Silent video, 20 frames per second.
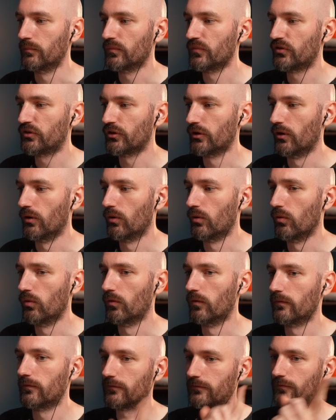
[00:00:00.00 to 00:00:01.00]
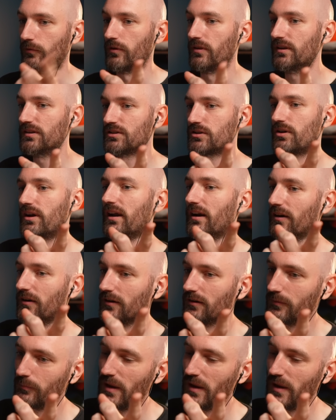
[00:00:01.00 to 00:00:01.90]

So for this trailer,